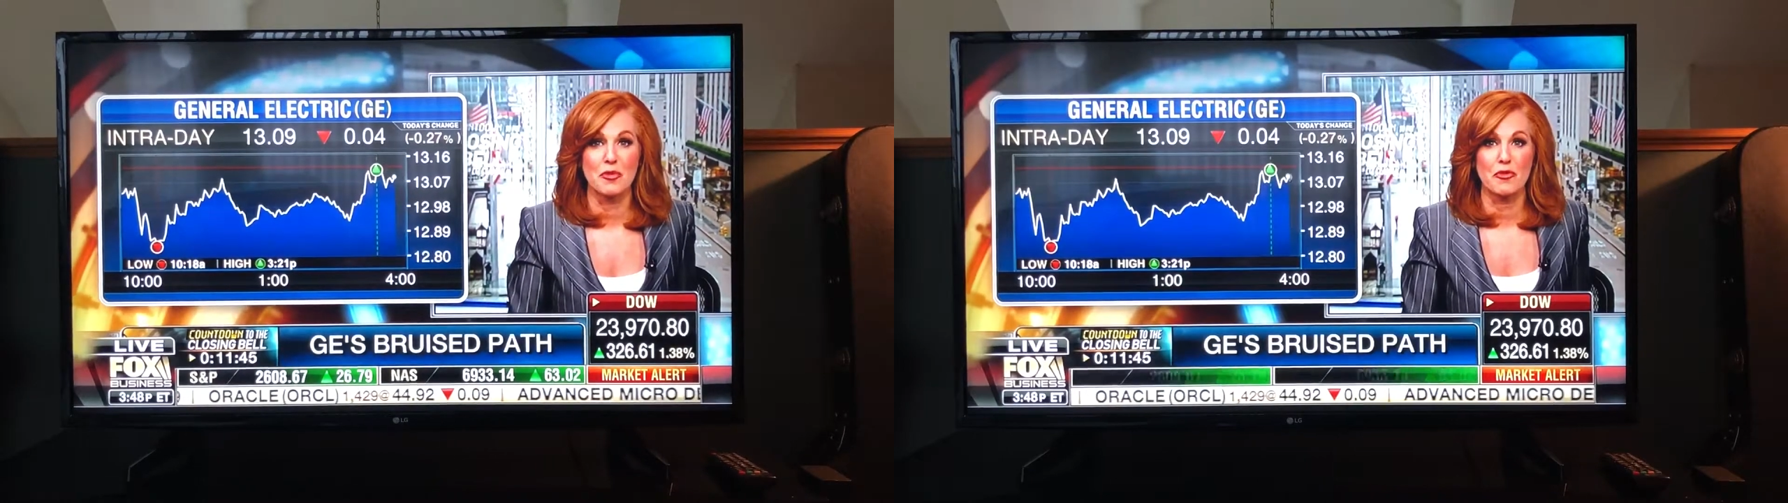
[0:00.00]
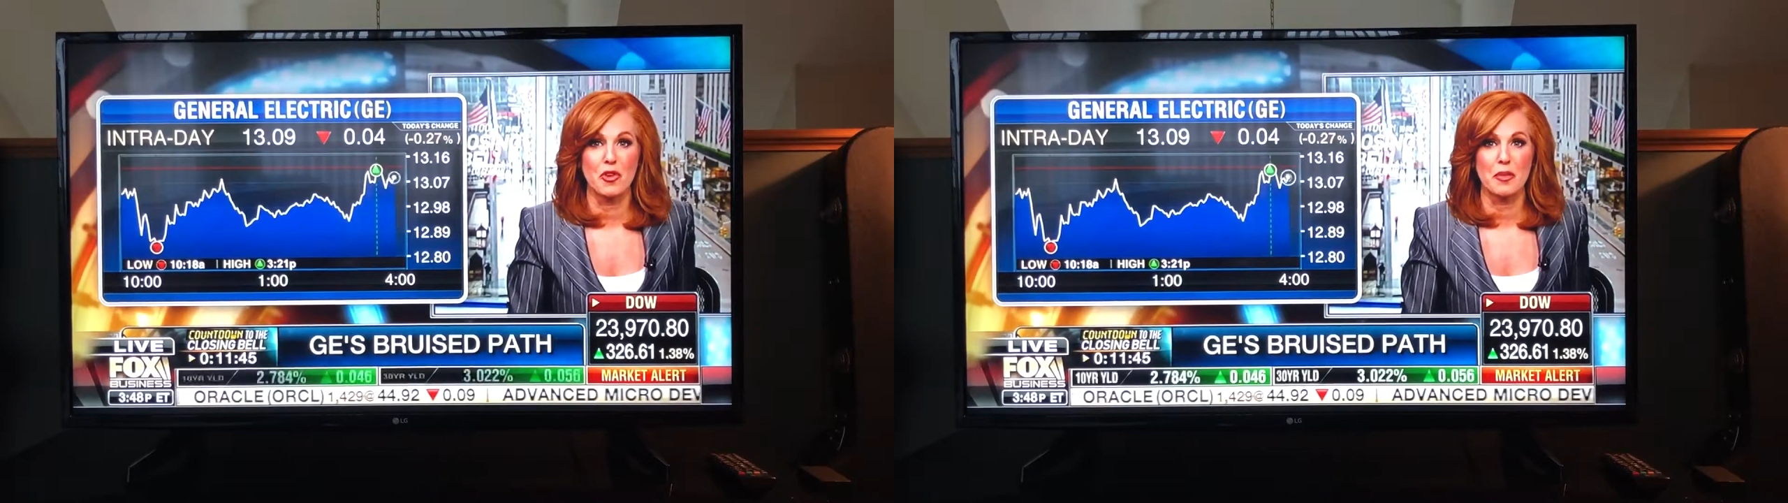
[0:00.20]

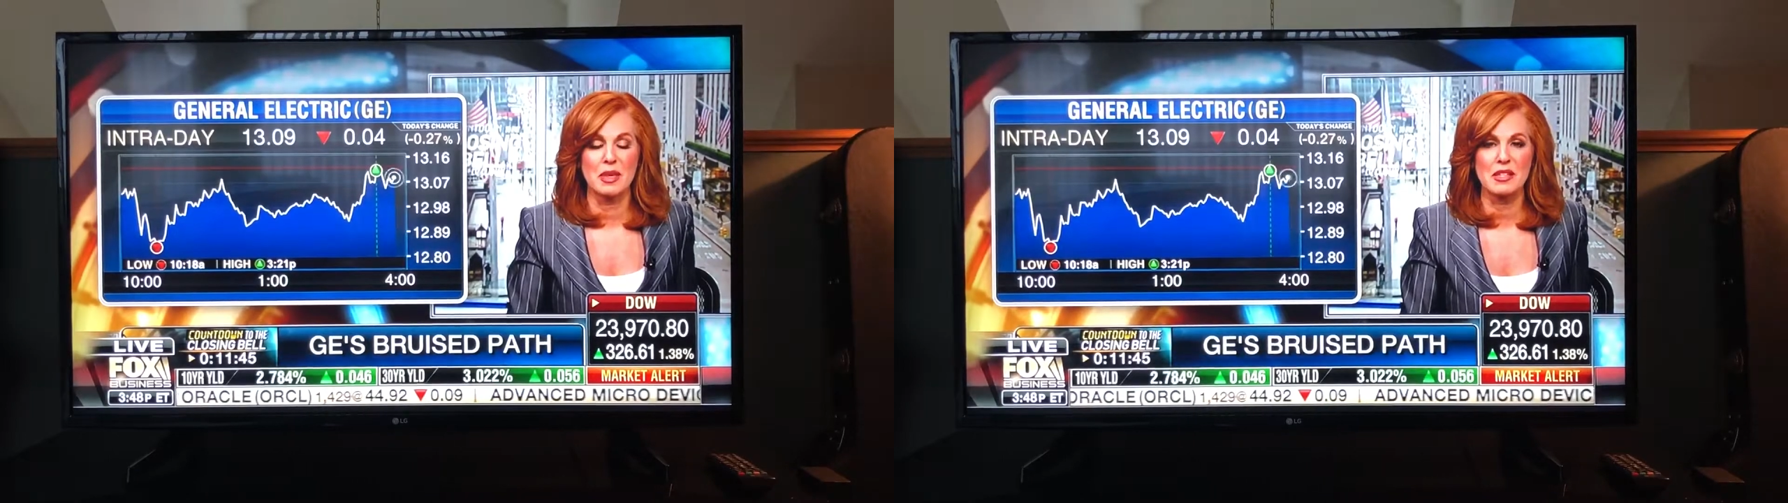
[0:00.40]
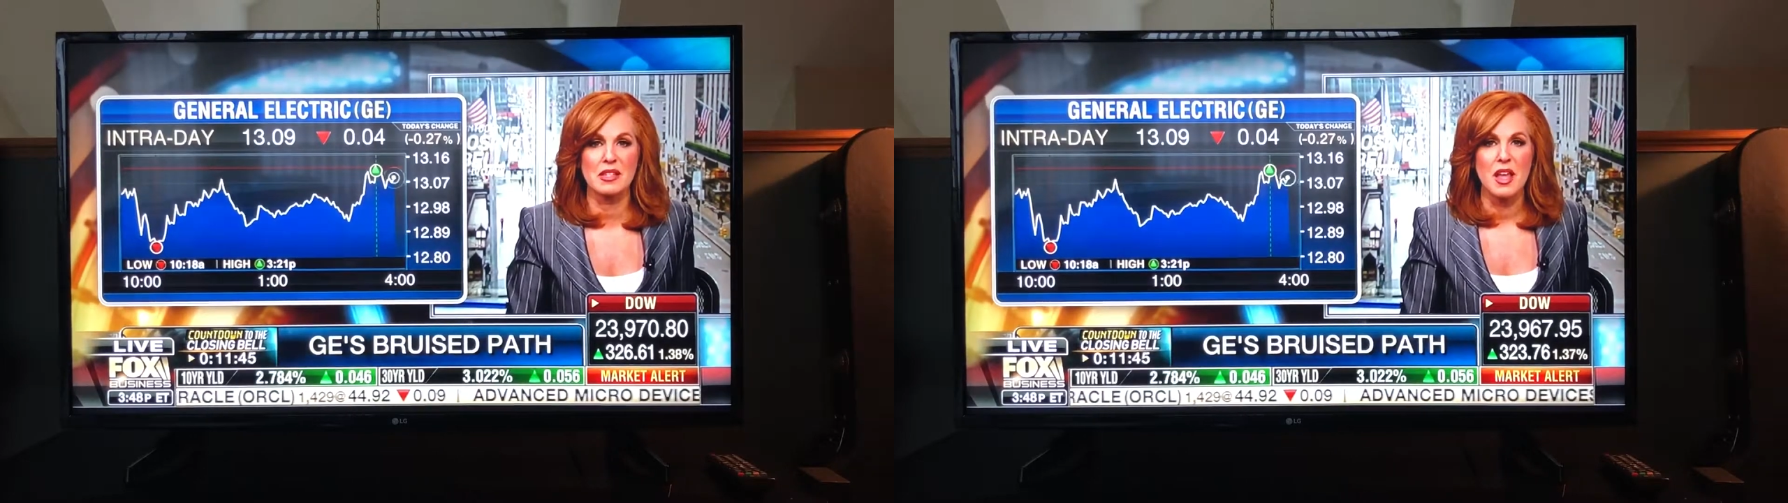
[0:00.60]

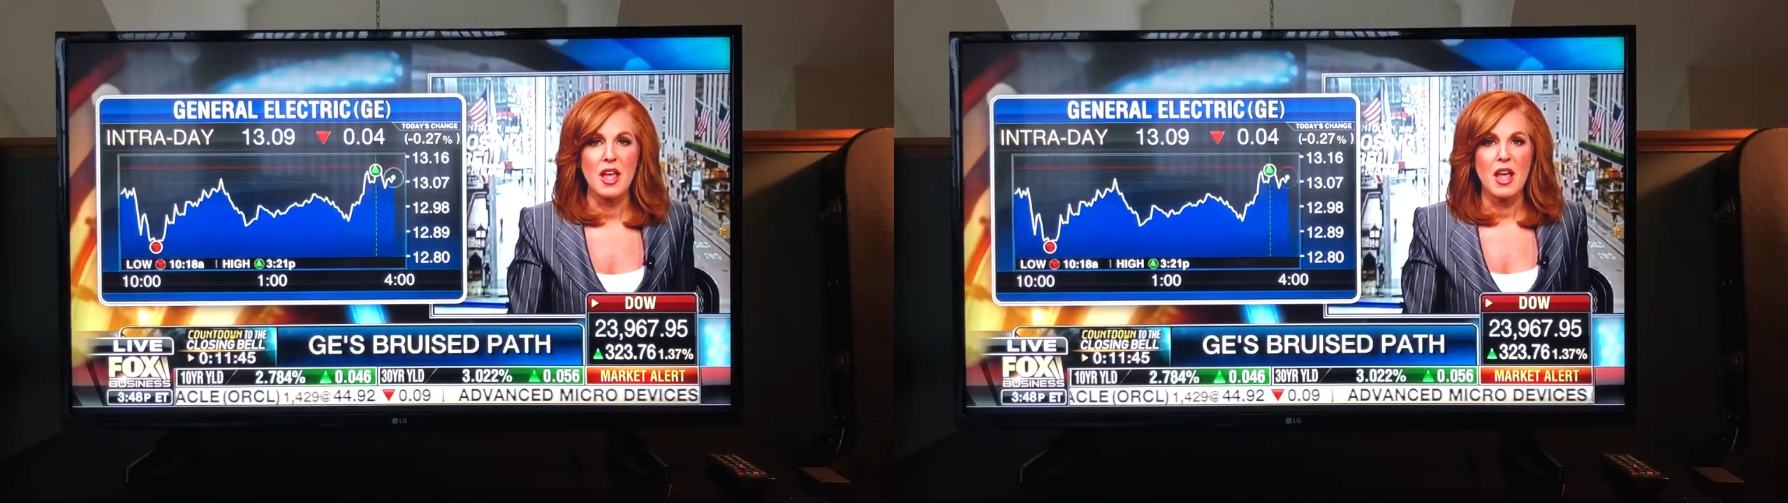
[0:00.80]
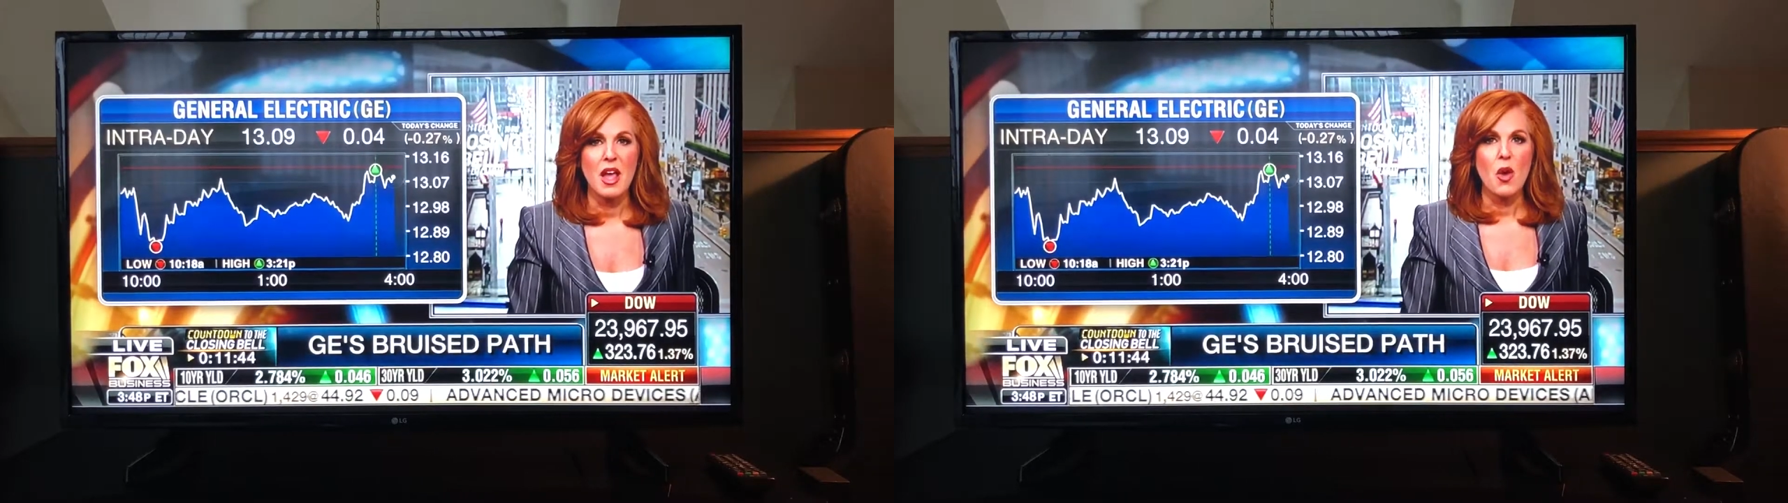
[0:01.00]
performance?
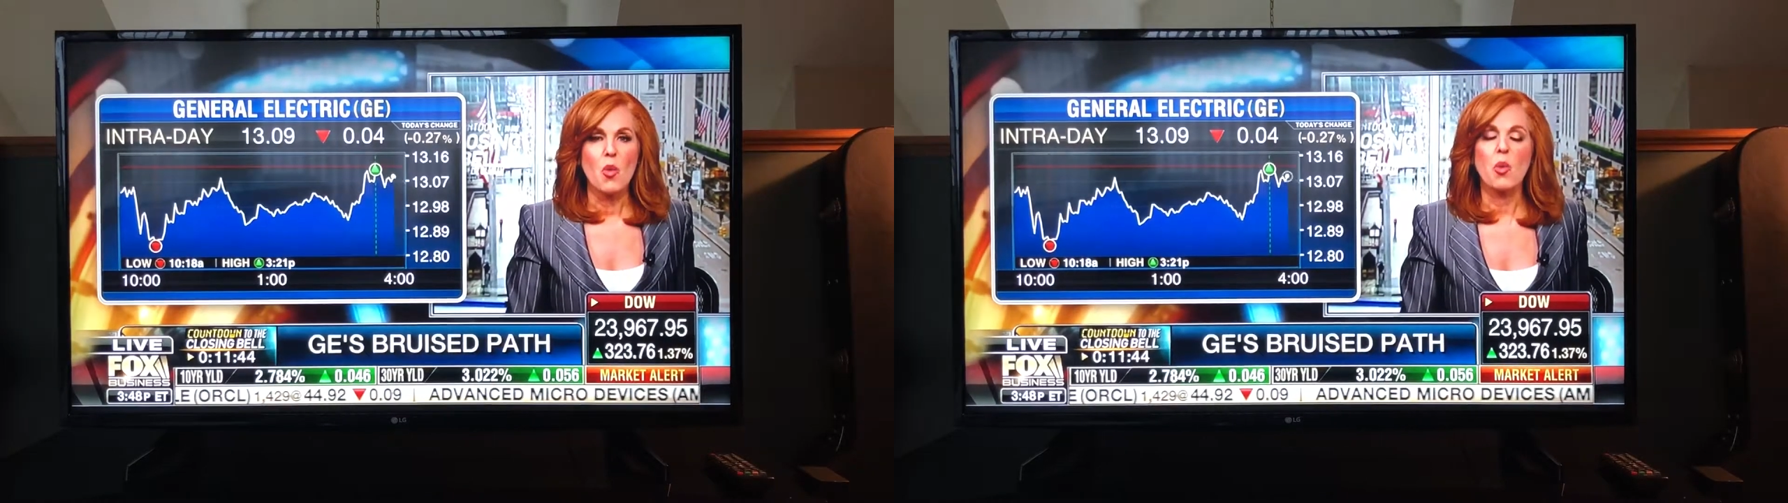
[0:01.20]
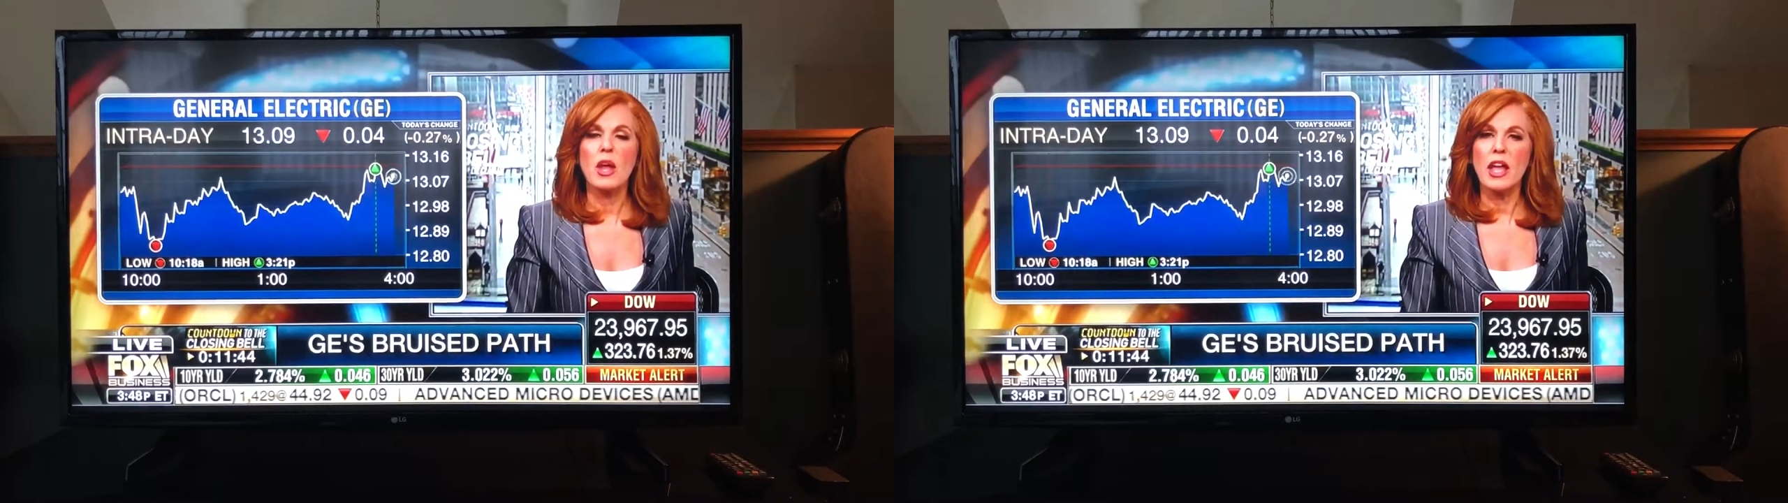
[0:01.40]
We